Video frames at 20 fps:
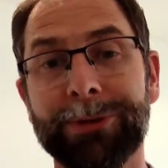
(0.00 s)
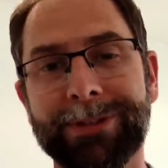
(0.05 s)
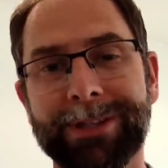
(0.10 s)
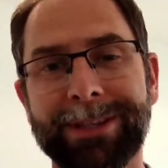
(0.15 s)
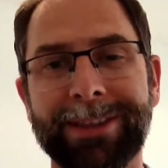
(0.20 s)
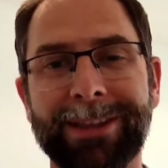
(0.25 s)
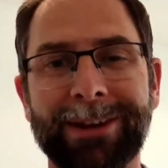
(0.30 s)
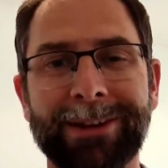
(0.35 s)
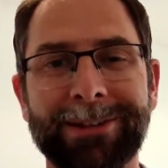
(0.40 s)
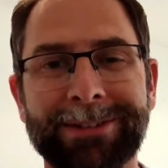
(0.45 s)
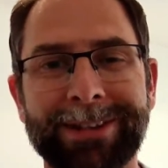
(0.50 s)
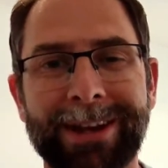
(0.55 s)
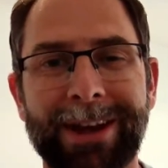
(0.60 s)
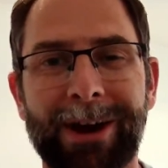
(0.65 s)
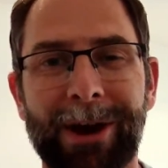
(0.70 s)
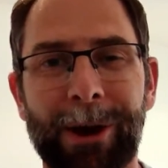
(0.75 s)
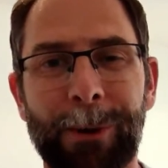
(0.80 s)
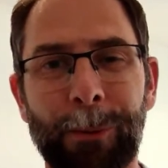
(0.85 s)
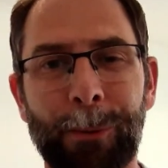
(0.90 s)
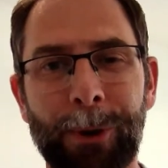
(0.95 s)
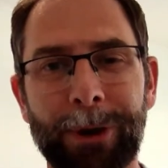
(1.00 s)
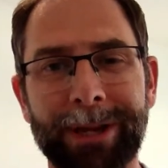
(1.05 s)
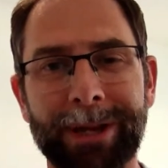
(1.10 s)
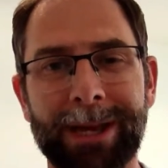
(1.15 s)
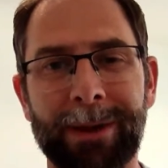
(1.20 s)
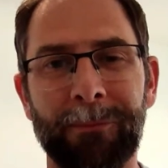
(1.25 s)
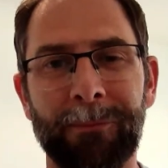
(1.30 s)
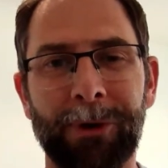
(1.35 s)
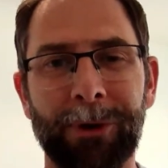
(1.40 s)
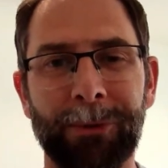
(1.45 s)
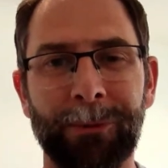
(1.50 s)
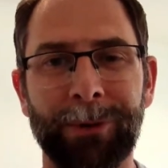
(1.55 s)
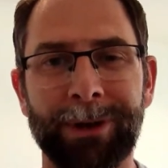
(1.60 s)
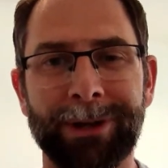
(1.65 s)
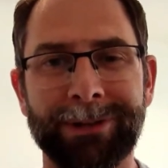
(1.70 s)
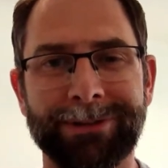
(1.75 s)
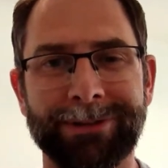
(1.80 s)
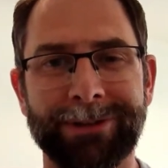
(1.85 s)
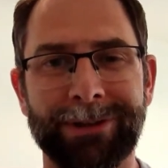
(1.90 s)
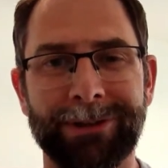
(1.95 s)
in those I won't get my
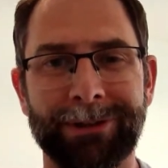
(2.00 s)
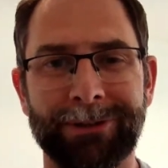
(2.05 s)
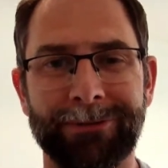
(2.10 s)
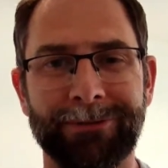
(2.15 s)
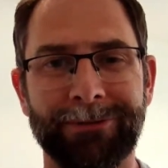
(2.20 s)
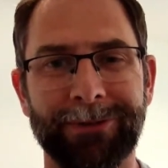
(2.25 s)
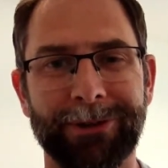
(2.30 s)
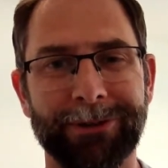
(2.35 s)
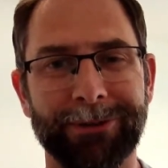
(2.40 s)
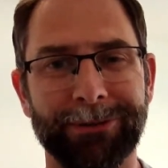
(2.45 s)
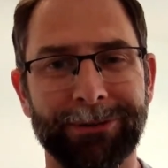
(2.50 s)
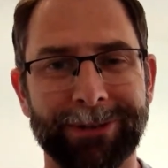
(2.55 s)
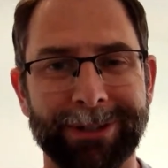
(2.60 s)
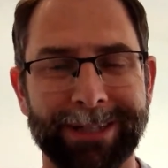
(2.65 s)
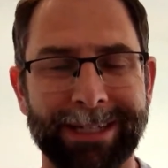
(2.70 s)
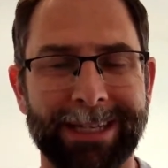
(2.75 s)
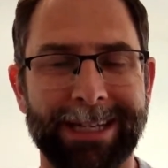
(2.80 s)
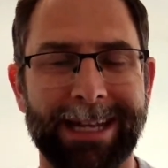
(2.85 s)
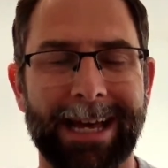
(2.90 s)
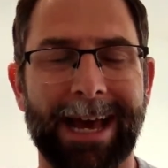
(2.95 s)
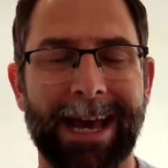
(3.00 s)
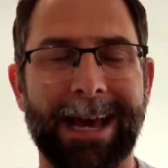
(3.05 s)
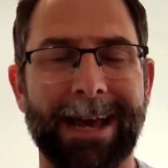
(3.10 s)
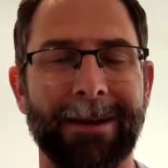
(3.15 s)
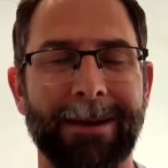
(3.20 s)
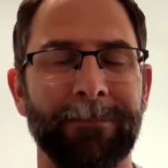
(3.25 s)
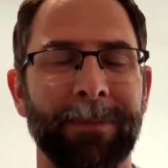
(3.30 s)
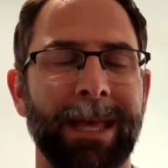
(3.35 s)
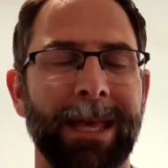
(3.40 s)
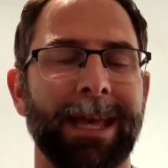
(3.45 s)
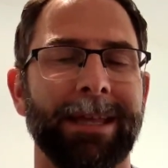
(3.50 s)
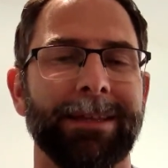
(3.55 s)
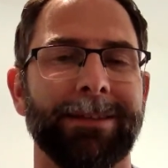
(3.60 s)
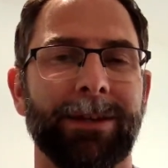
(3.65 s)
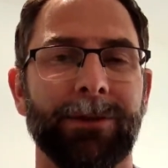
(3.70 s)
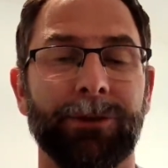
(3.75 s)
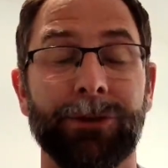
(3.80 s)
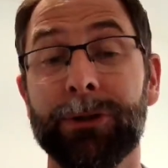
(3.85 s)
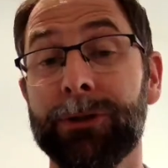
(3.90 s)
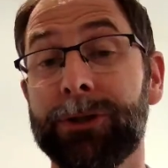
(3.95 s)
words so confuddled.
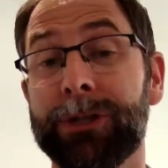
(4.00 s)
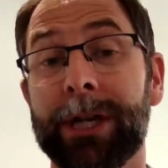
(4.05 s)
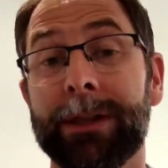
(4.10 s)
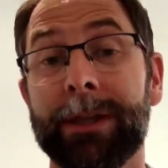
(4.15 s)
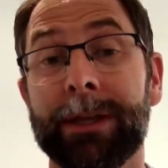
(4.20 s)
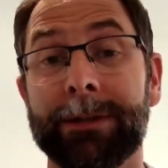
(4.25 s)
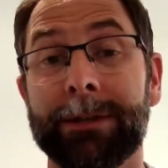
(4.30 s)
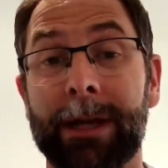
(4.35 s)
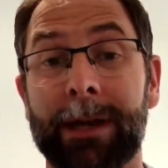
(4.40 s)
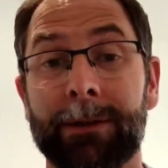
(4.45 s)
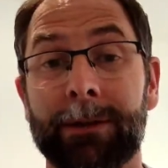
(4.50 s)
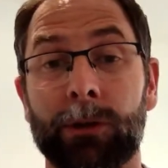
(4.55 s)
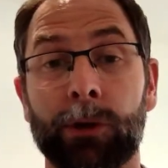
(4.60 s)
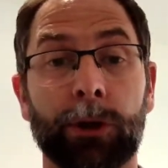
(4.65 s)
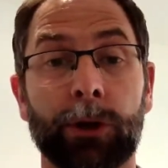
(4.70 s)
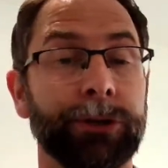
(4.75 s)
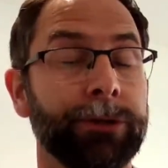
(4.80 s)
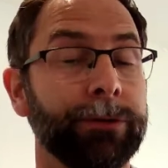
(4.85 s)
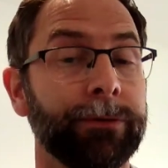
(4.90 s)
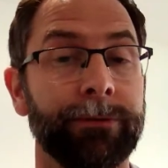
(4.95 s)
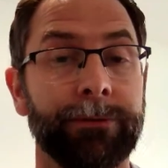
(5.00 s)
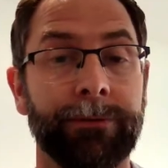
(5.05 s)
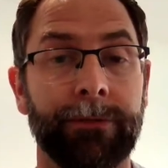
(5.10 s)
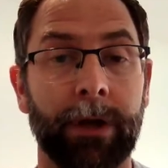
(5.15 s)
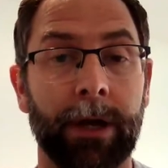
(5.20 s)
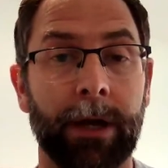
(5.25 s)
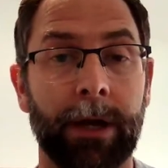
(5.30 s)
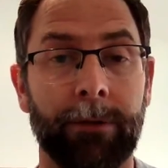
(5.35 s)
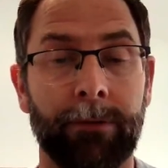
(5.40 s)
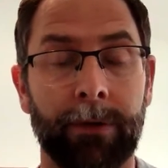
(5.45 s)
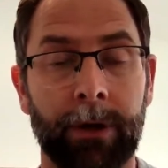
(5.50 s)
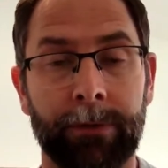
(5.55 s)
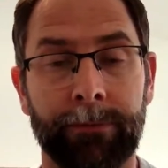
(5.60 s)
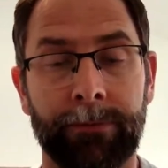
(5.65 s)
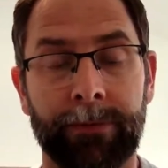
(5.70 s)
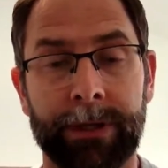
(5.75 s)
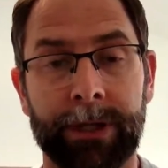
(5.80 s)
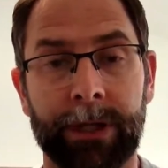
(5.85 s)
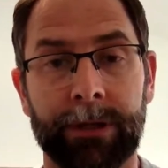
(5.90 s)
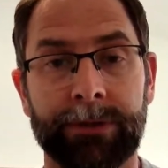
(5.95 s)
So do check those out. Lots of
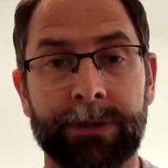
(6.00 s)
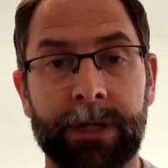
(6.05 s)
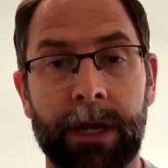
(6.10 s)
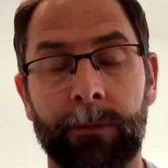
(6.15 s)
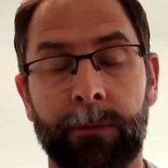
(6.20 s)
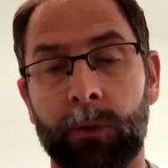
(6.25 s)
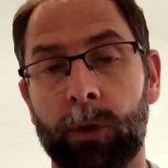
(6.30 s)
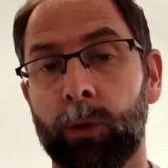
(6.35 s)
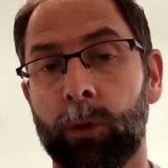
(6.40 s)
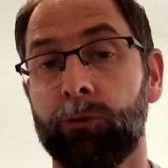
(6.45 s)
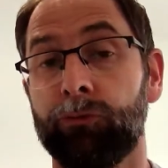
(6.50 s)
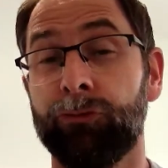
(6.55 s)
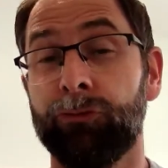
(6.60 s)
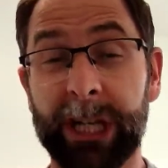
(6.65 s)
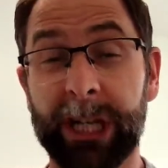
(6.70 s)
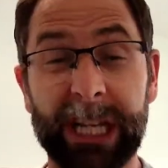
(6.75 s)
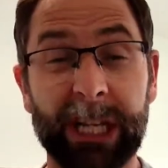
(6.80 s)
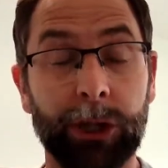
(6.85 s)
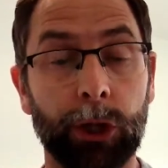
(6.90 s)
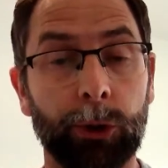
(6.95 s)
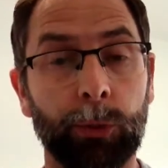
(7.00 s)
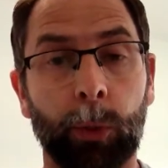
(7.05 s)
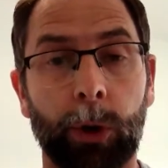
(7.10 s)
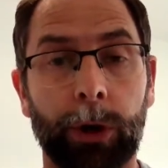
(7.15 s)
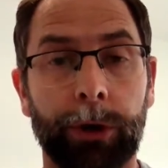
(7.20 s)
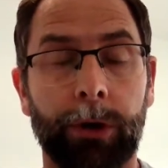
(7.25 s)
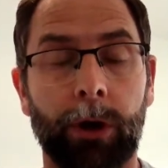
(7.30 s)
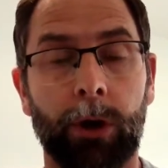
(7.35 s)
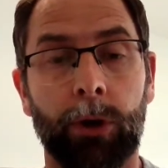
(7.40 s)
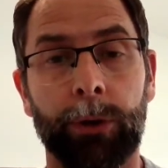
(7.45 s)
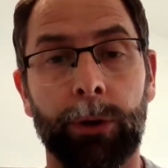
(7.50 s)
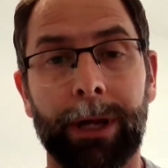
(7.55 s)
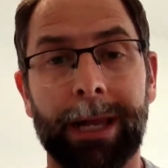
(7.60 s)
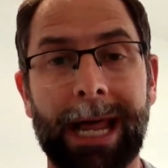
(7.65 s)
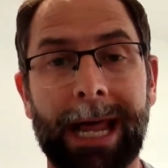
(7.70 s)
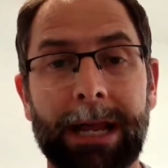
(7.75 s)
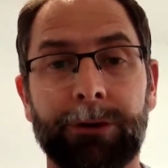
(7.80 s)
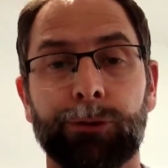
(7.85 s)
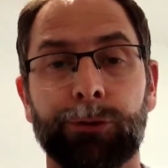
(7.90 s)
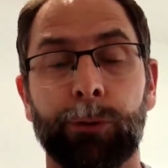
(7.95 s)
videos there. We've got a really good one on
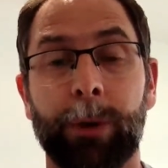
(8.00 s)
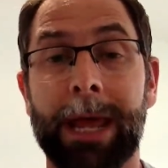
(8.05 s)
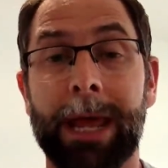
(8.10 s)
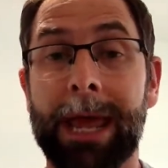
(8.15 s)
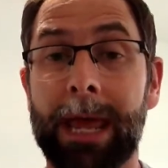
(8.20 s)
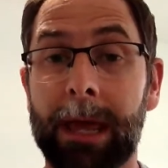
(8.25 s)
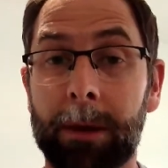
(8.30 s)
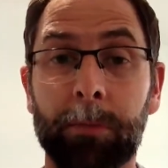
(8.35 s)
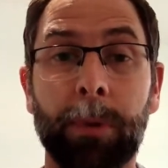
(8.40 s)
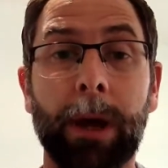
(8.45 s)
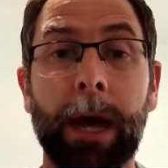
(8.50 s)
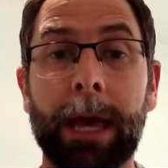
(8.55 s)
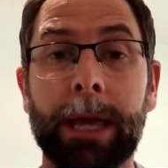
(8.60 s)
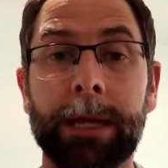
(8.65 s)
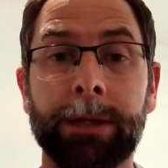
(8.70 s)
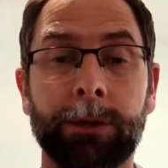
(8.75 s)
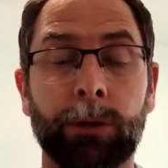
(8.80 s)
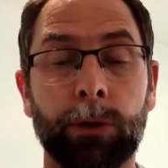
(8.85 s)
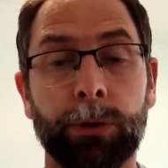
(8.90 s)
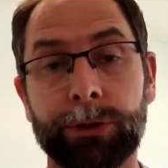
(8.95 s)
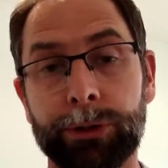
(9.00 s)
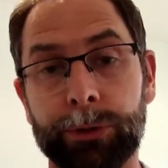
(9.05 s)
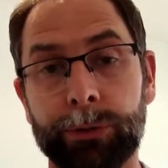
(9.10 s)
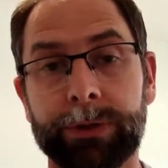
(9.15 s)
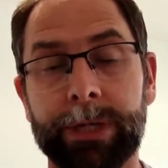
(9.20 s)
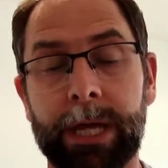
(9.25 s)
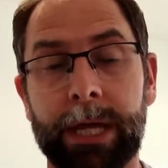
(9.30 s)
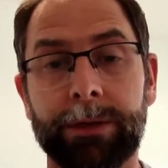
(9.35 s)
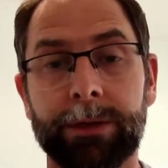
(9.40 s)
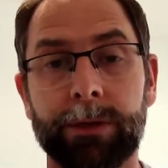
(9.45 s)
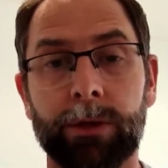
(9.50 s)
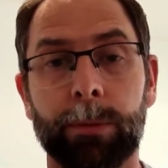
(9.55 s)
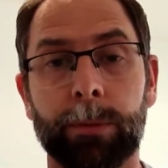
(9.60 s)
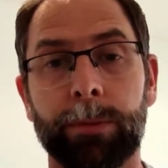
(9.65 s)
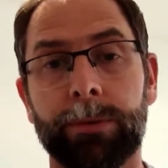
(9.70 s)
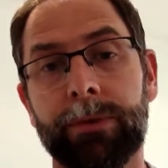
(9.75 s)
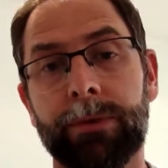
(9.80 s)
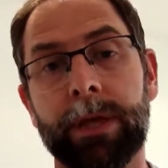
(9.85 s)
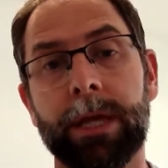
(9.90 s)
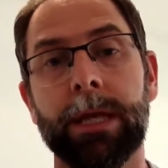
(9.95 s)
lateral hip pain, gluteal
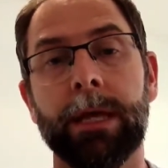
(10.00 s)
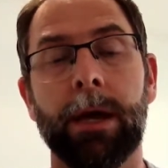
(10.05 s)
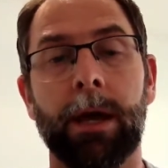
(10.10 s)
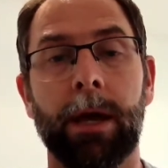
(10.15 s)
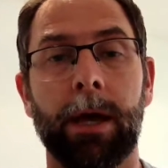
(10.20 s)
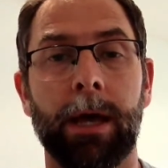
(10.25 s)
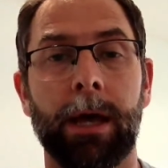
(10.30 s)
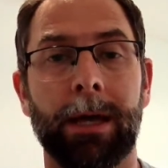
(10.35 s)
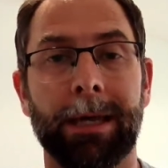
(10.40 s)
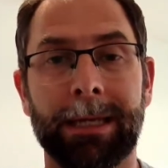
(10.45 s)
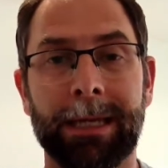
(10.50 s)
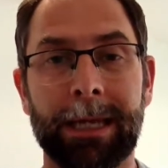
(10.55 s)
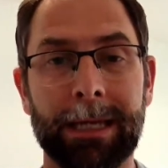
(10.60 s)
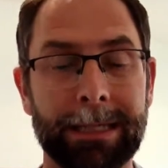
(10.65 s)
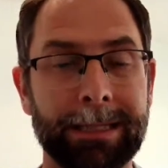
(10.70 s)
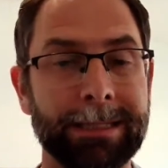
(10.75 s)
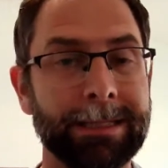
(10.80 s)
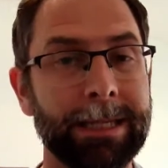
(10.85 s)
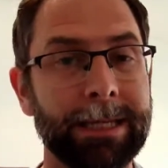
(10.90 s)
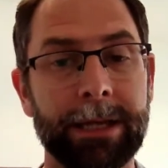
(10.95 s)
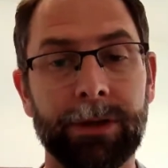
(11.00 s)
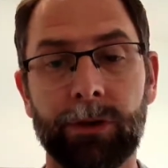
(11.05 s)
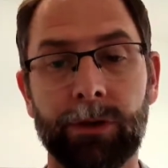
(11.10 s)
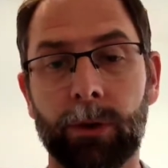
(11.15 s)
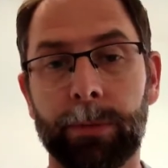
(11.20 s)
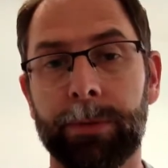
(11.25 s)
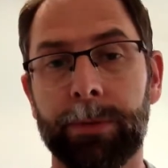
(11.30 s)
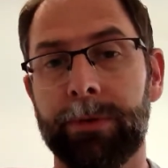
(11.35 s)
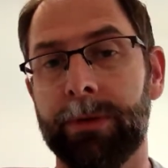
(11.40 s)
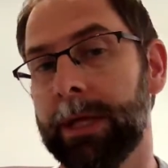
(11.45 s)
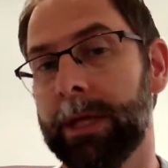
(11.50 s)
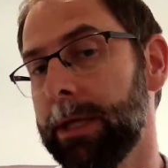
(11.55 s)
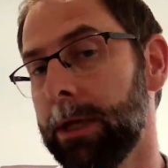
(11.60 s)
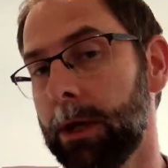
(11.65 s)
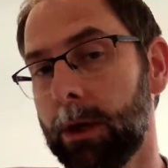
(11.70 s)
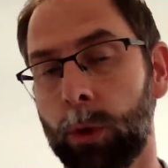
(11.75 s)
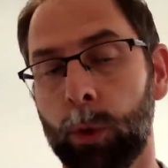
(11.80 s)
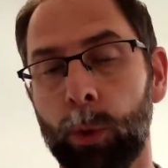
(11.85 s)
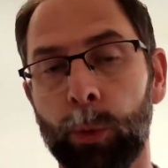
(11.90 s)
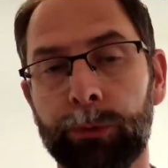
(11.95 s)
tendinopathy, Achilles tendinopathy,
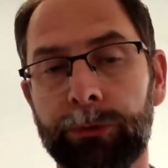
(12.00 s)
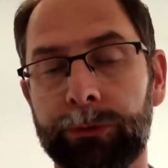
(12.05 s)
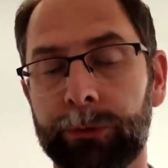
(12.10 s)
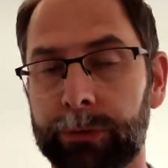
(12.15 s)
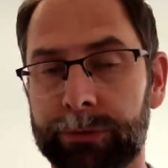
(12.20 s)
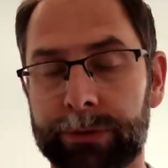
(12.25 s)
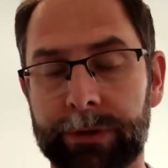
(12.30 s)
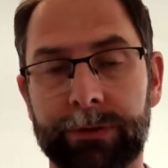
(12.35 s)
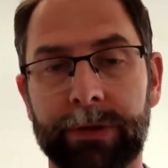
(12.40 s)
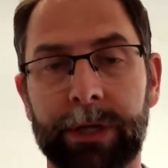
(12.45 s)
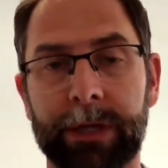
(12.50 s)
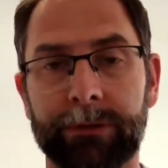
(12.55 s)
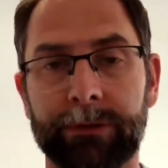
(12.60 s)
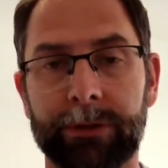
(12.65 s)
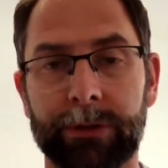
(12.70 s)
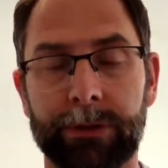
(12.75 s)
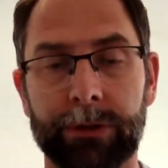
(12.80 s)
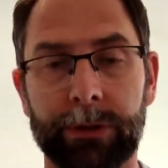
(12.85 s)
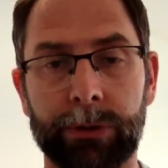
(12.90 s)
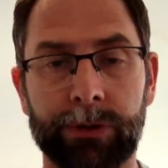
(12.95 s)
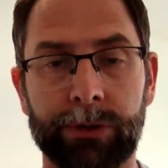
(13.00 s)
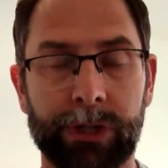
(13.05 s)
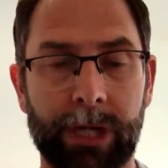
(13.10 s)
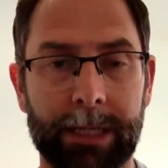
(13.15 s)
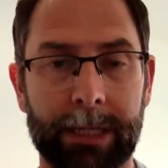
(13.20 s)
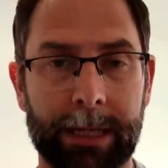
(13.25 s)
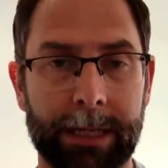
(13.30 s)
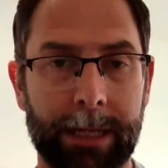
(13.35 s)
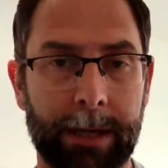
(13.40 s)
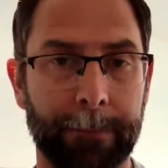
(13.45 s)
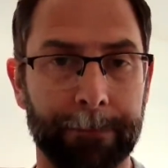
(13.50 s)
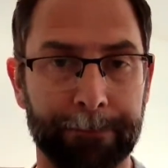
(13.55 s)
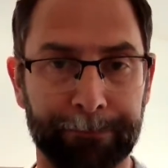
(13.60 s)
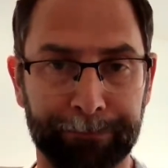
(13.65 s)
all sorts of things. So do check that out.